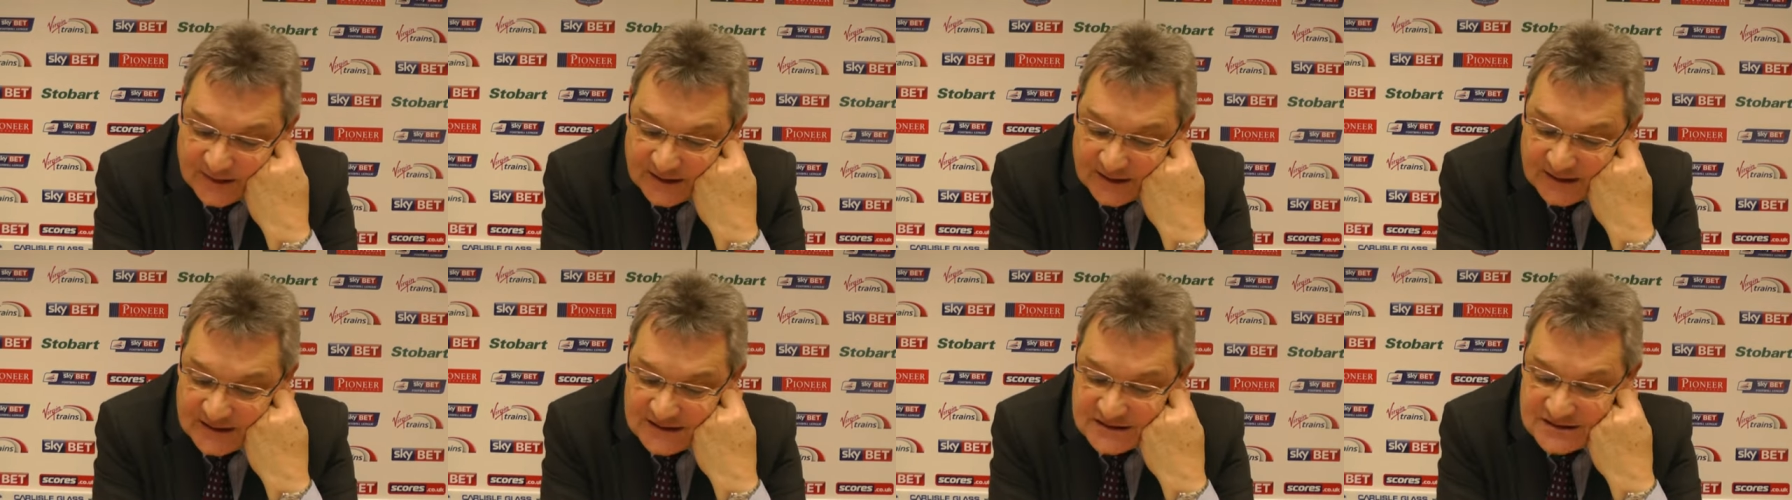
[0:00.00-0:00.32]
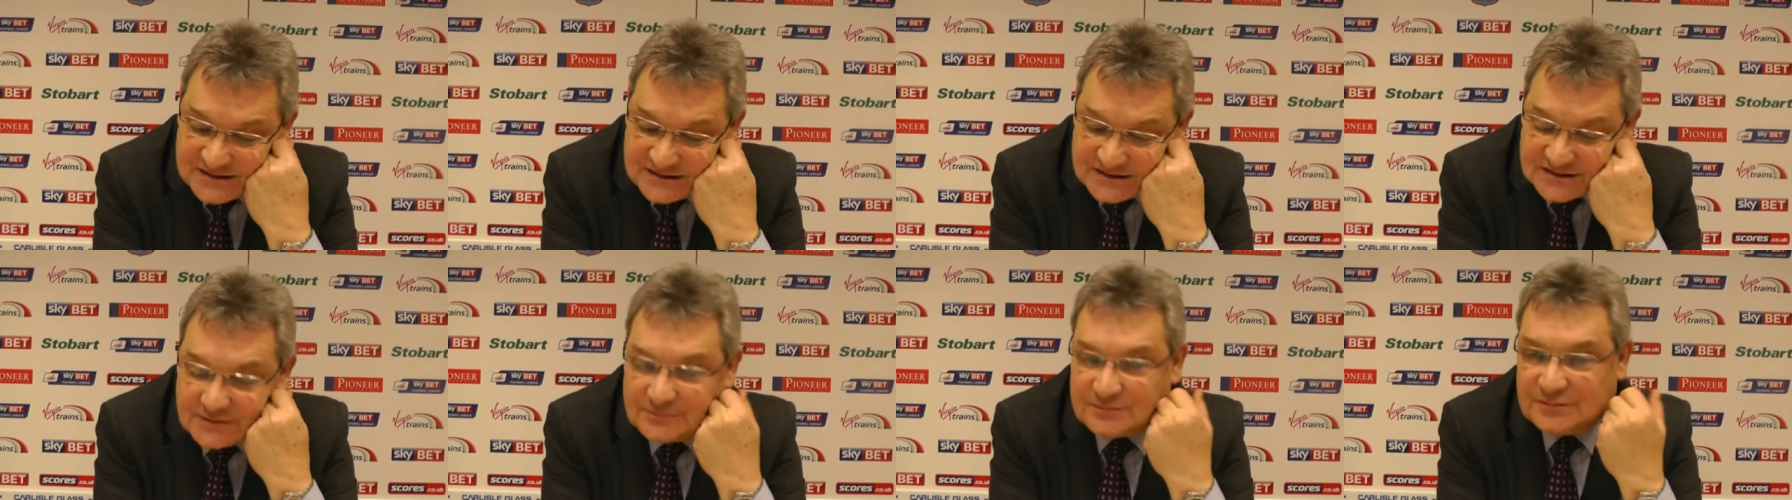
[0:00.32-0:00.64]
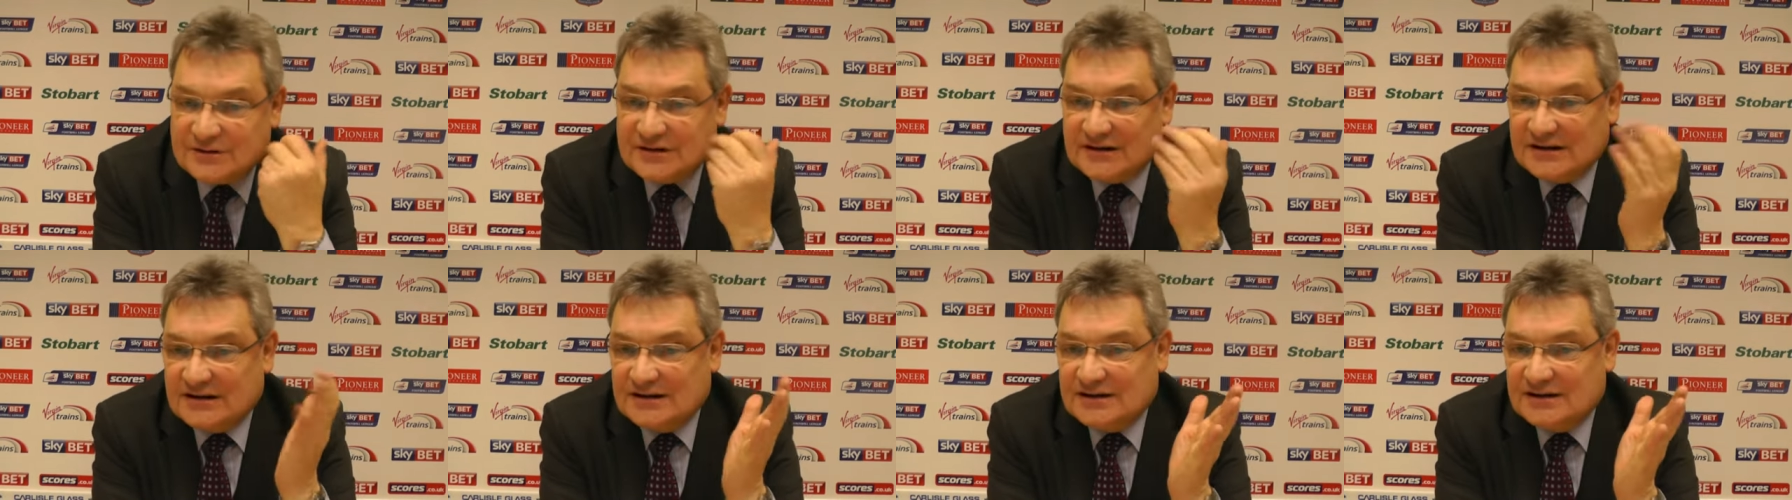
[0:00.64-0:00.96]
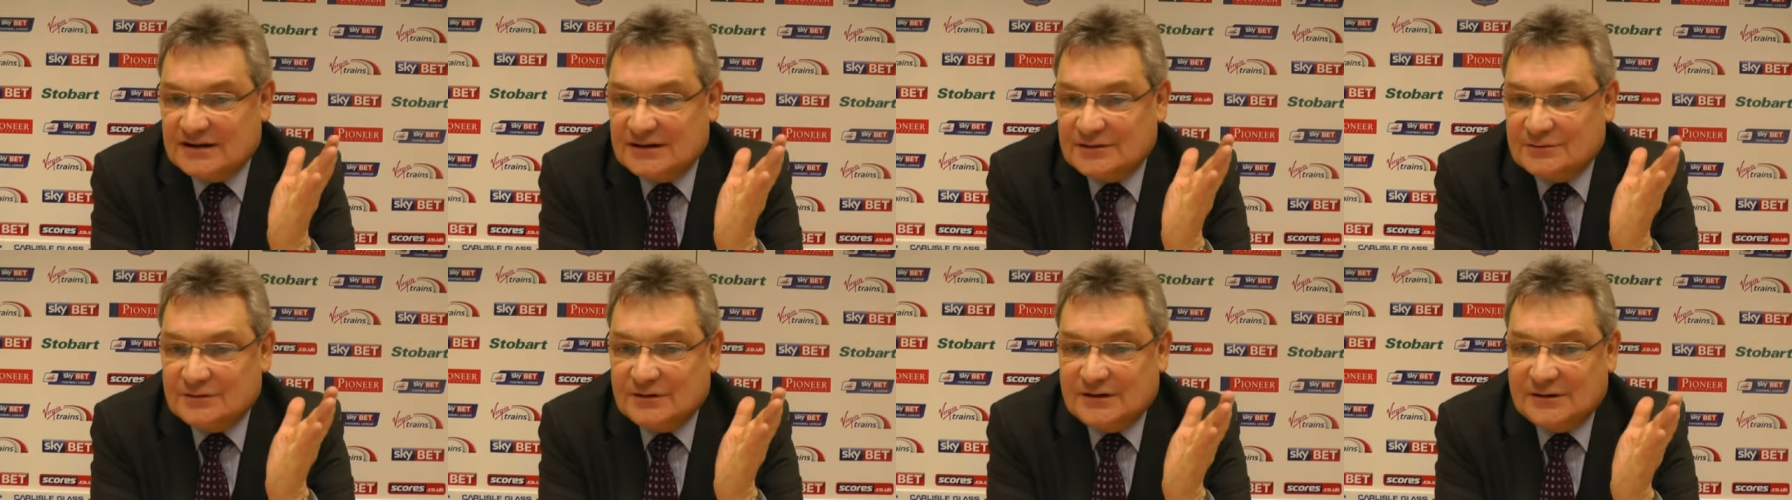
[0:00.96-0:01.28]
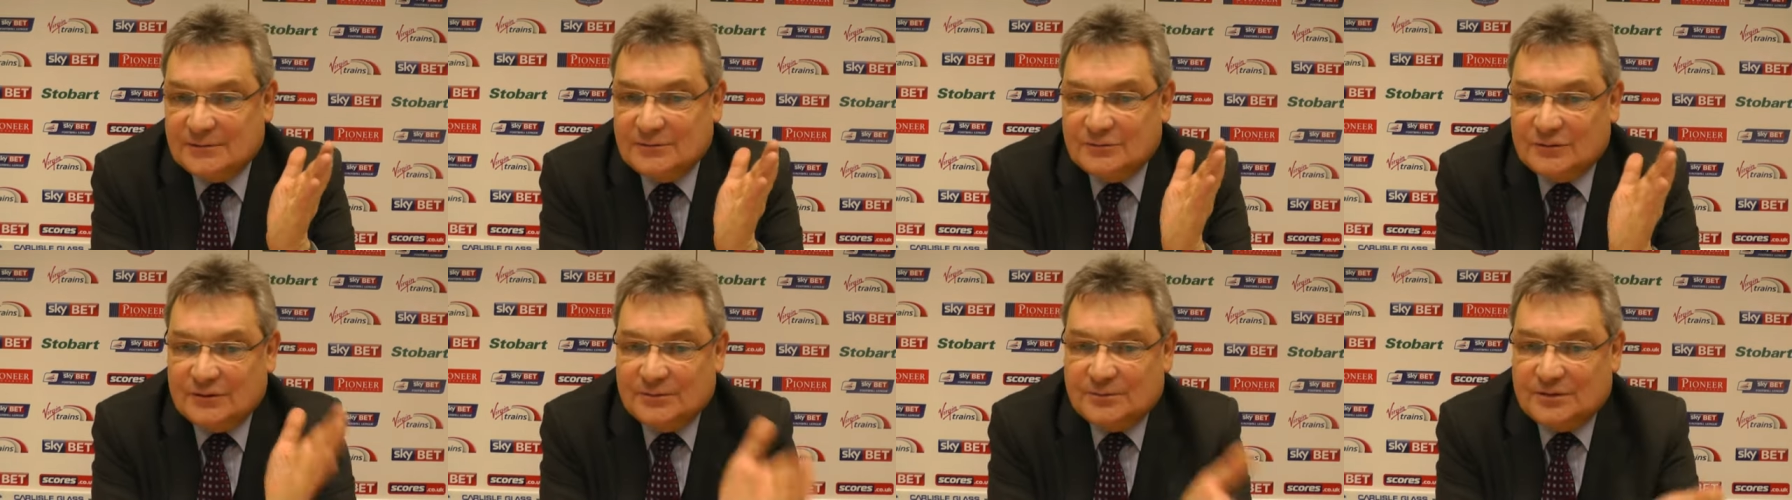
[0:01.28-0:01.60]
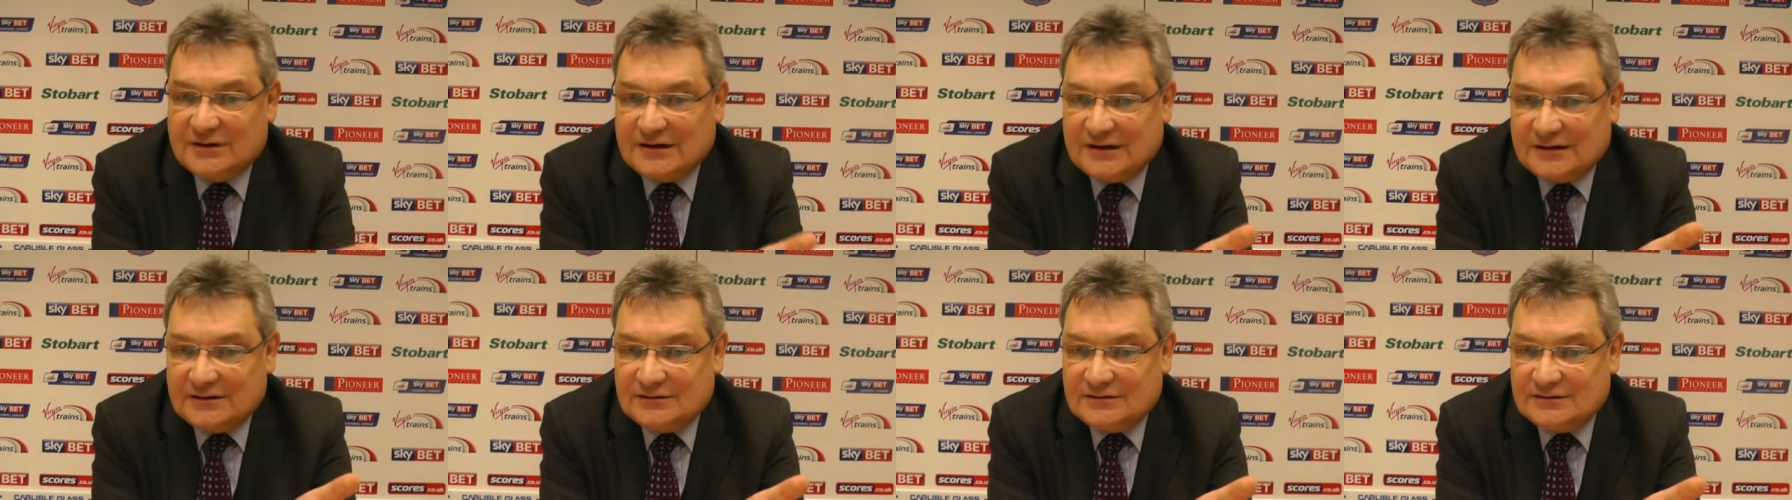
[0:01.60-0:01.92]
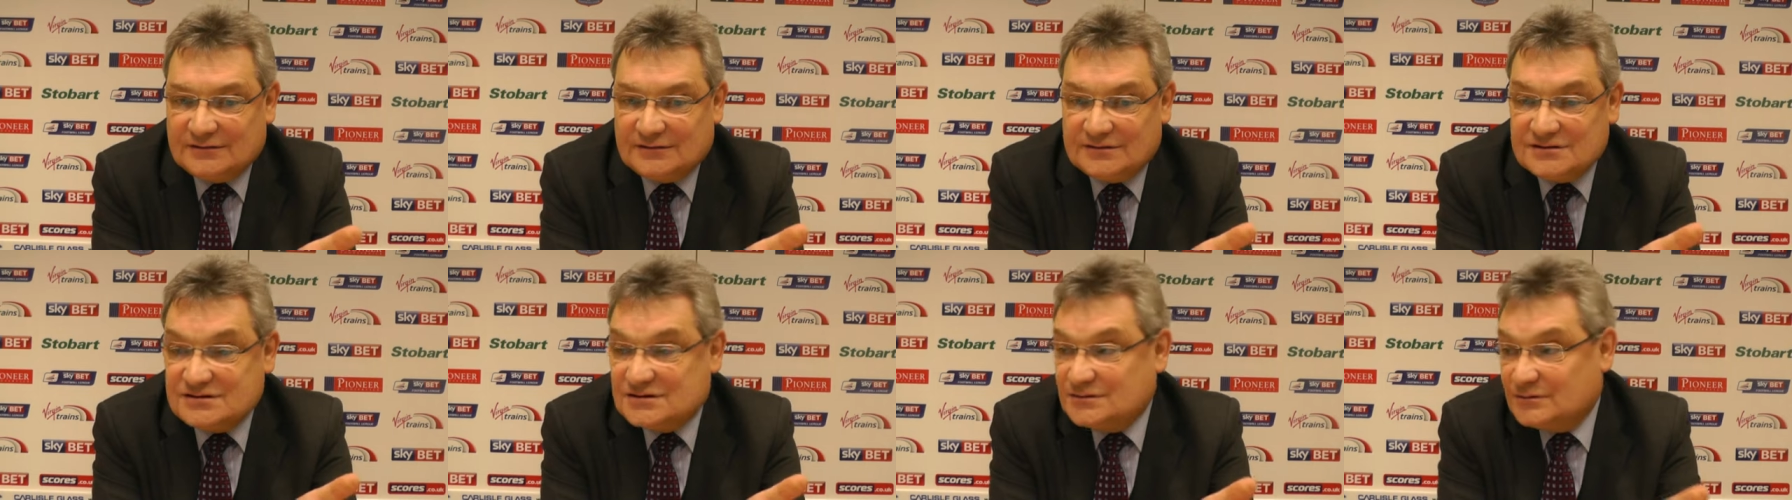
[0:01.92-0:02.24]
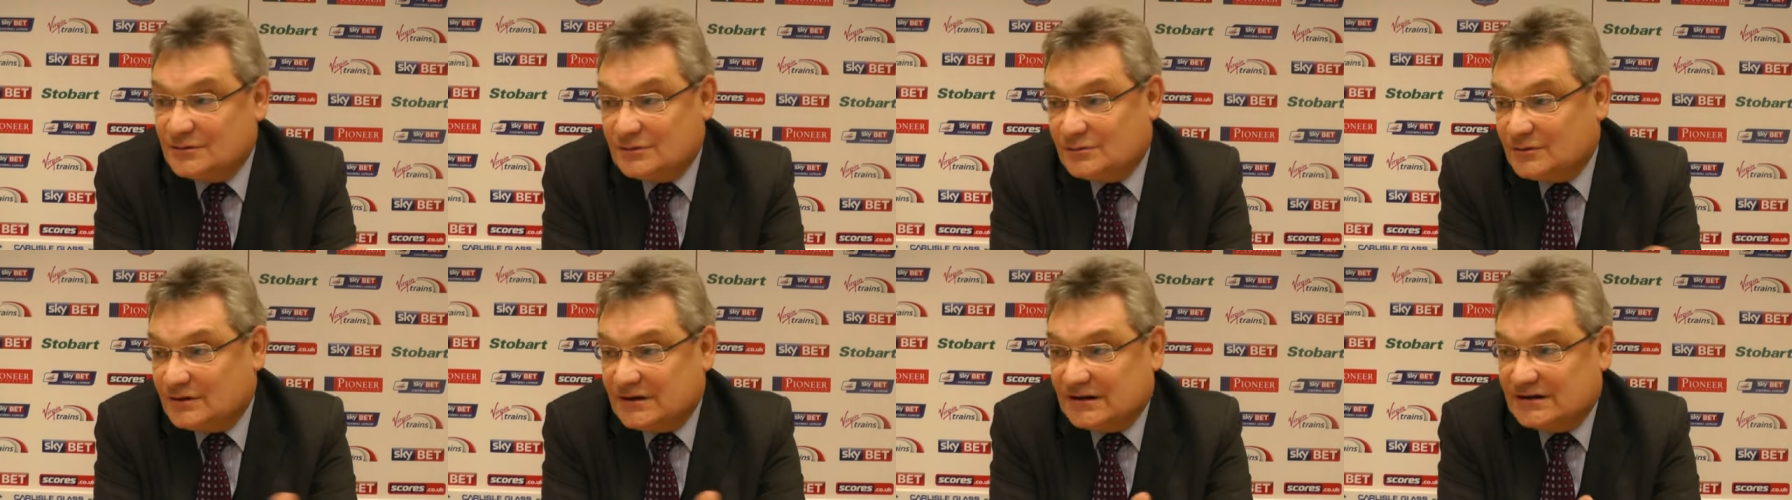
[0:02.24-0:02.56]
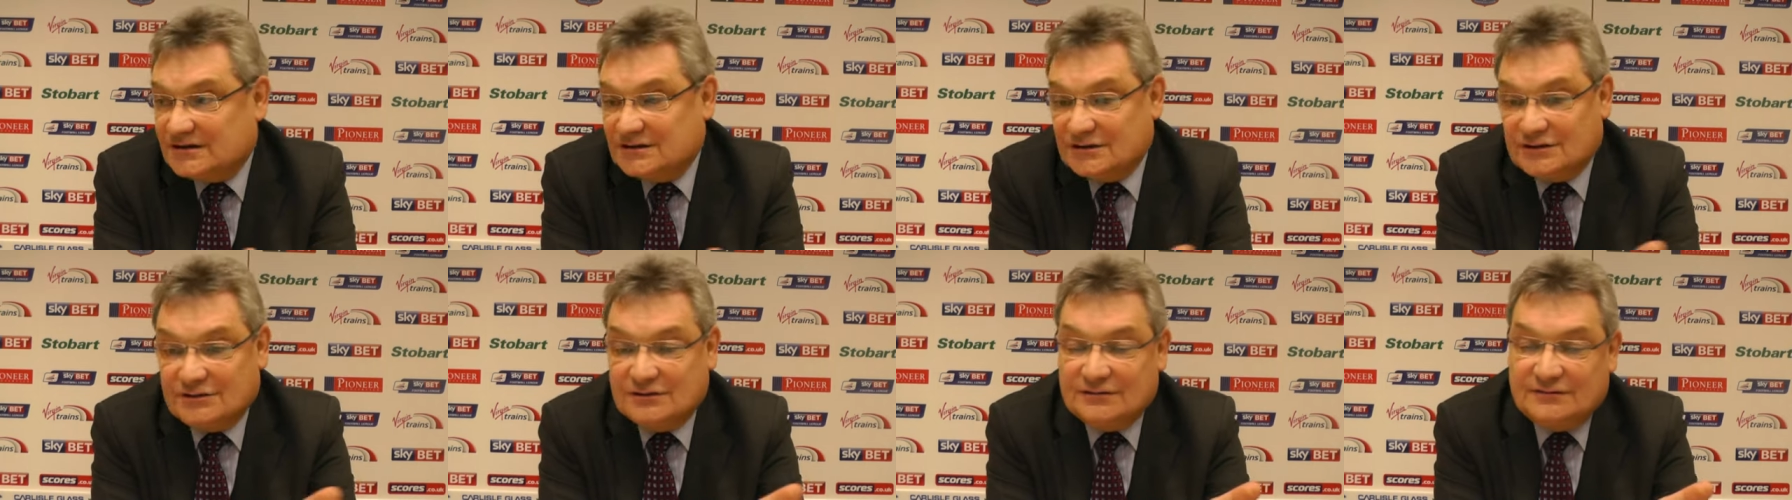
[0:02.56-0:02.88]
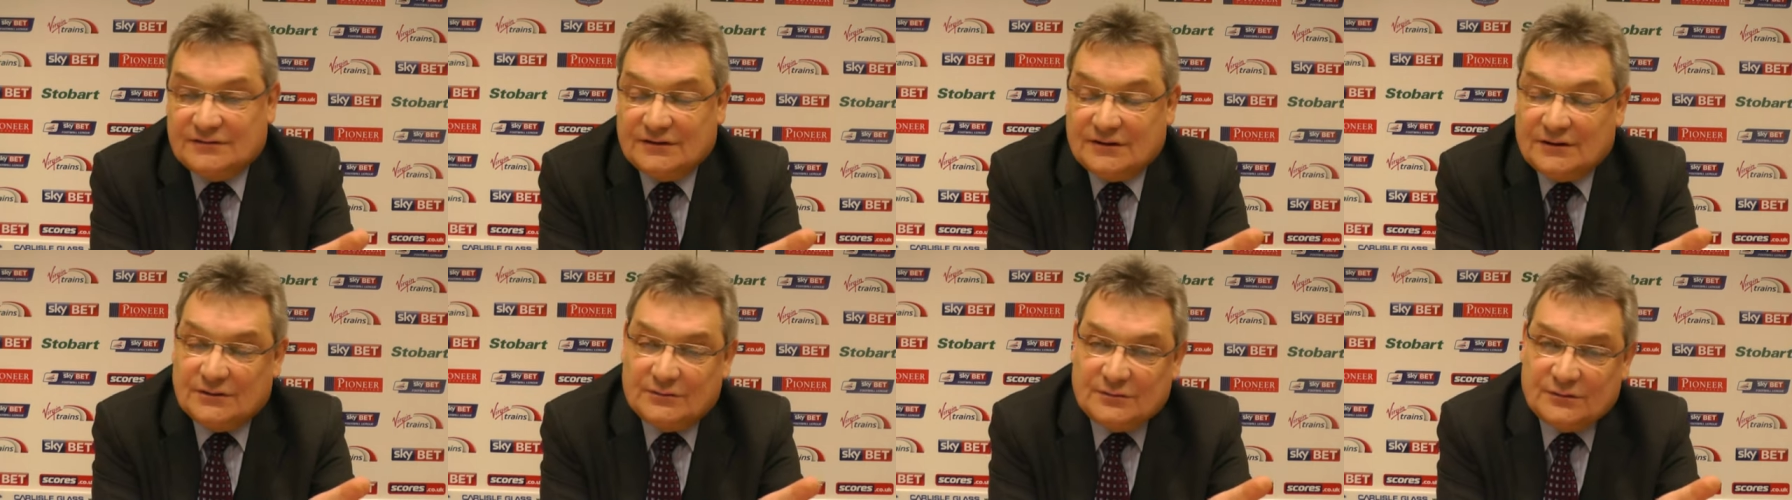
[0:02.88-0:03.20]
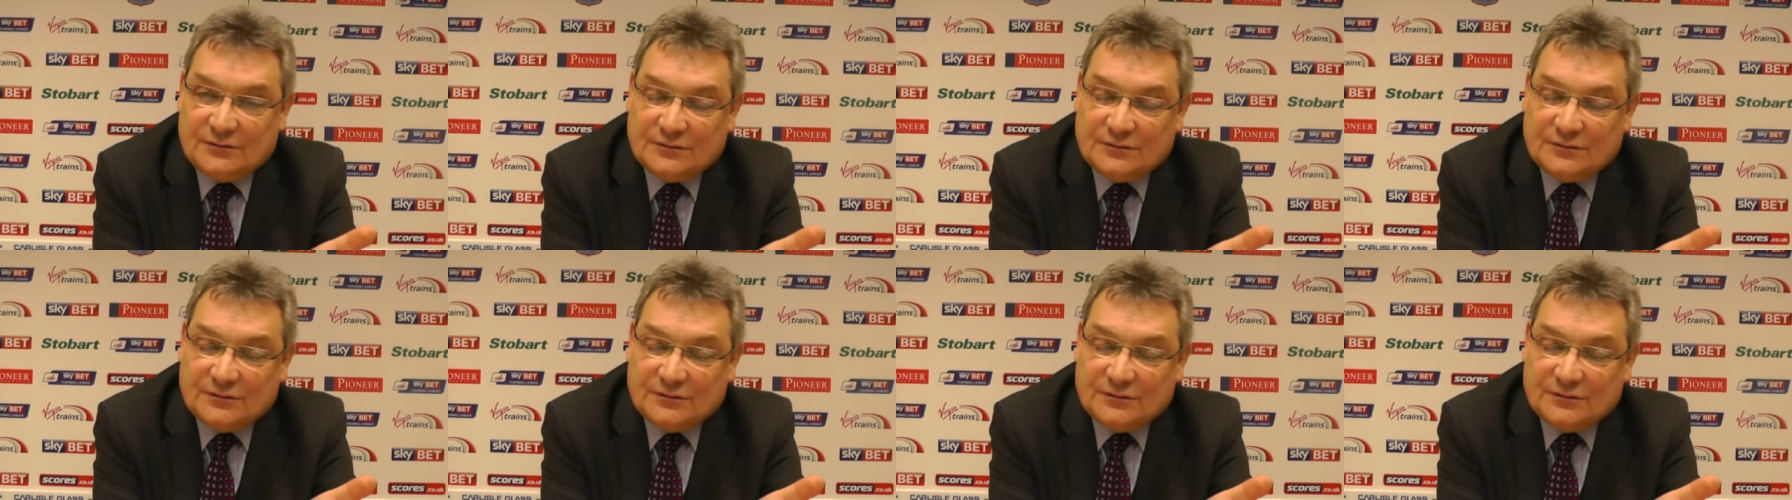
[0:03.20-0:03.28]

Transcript: Is something that we're proud of, and so we wanted to go forward.